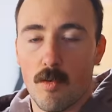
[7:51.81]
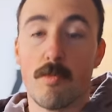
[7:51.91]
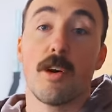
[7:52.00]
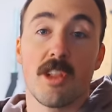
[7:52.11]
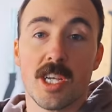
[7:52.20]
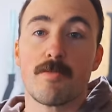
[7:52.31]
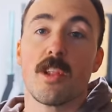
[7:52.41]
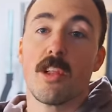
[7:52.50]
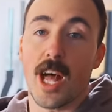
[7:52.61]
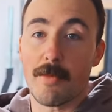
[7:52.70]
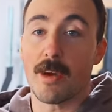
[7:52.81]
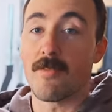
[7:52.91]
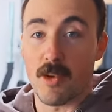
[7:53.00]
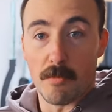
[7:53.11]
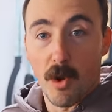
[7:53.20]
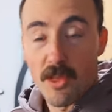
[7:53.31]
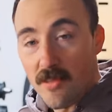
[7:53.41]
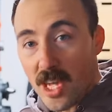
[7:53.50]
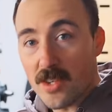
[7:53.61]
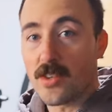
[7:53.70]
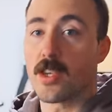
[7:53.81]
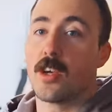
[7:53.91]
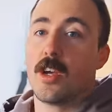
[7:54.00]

We'll put links below the like button for both of these.